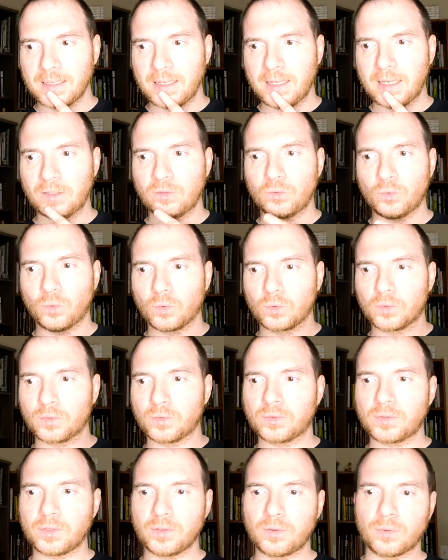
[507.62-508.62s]
in order
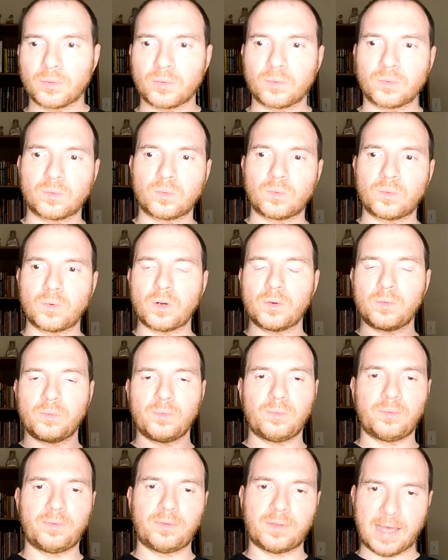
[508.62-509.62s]
to throw
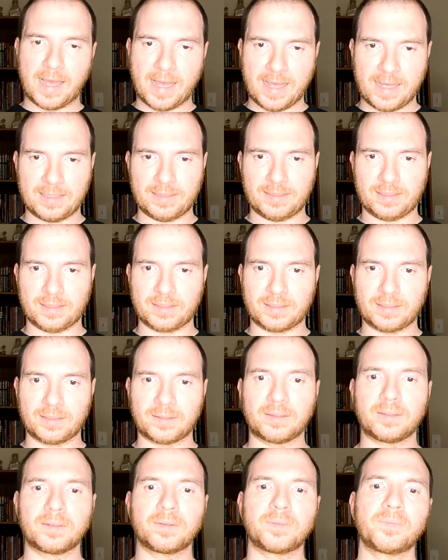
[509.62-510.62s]
that,
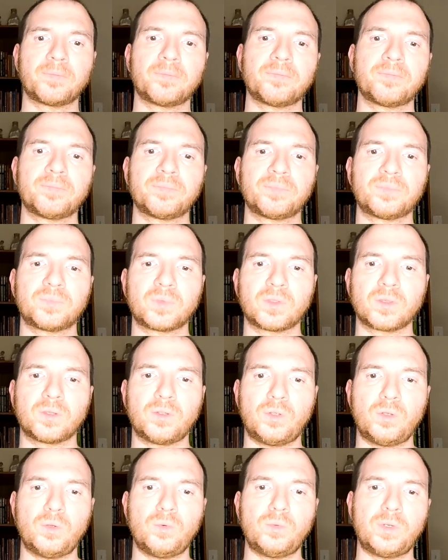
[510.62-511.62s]

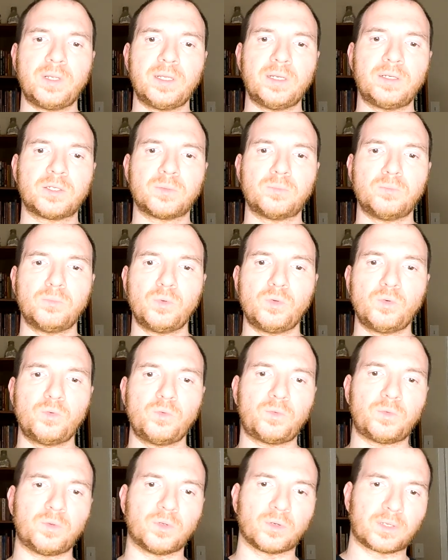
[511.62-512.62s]
you need to
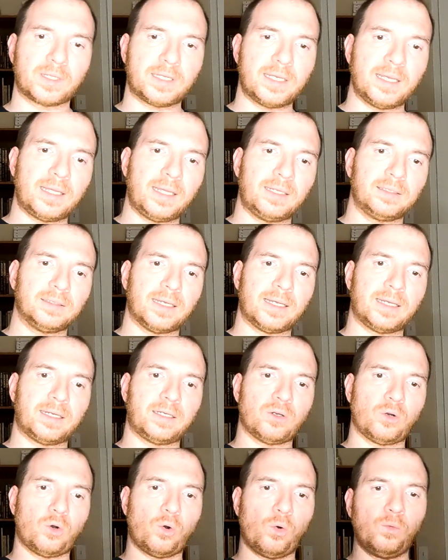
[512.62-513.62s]
move your kicking
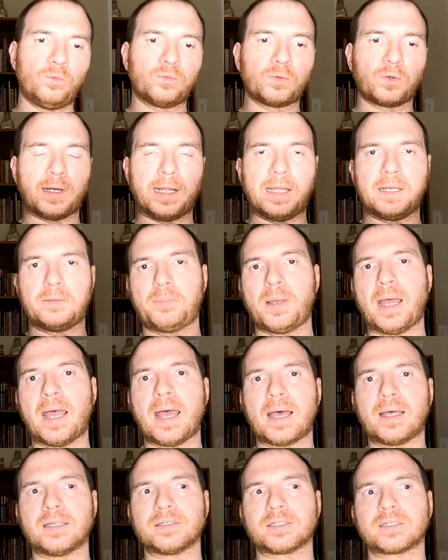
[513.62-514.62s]
leg over and
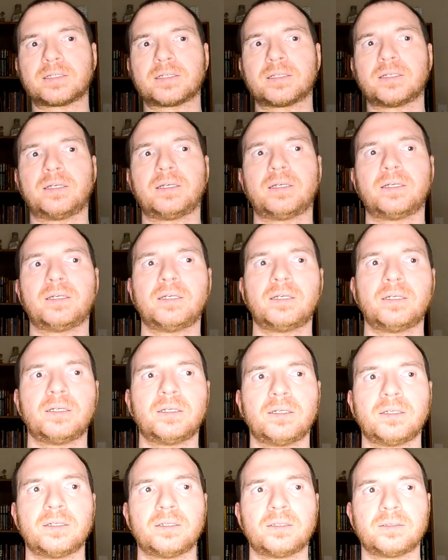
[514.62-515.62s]
past
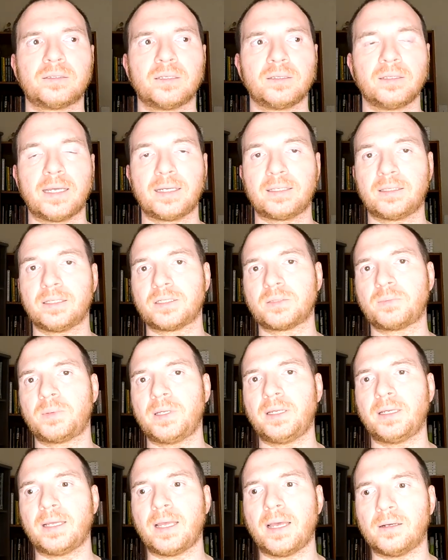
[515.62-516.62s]
the leg that's
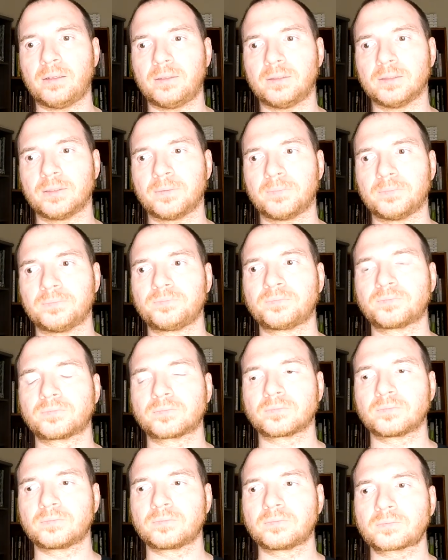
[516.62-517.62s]
being held.
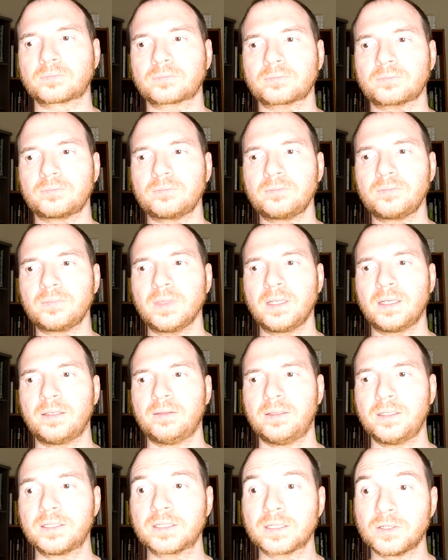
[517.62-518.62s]

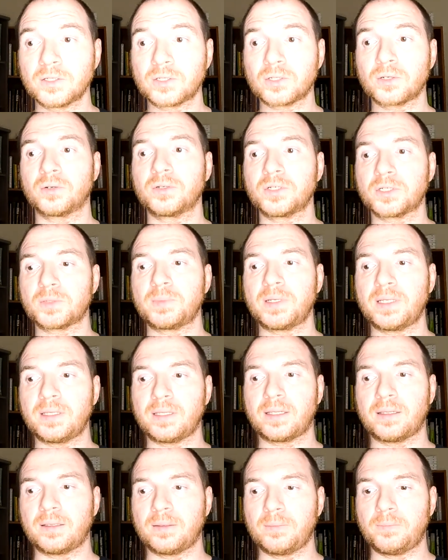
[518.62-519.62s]
This concerns me
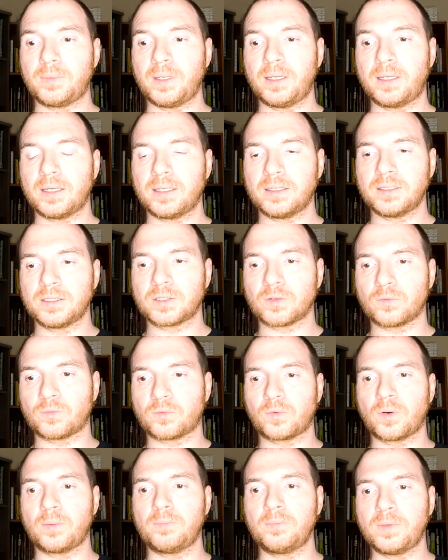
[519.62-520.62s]
because
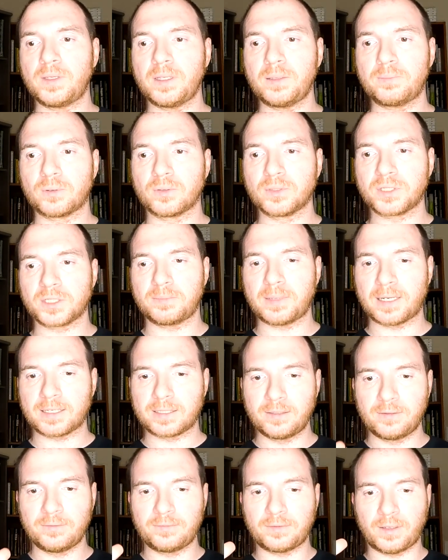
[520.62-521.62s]
from the
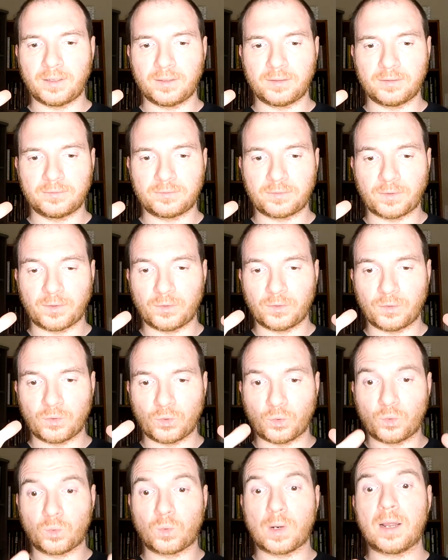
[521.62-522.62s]
perspective of
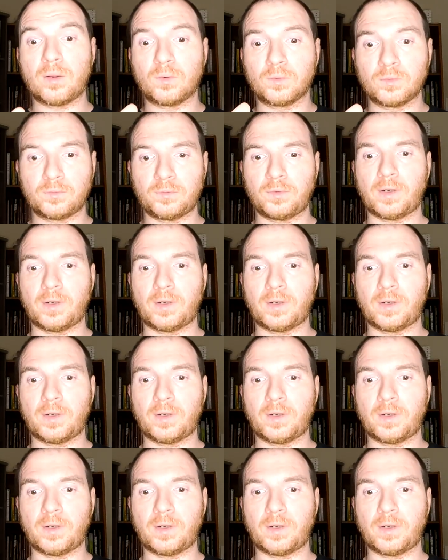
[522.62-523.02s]
ground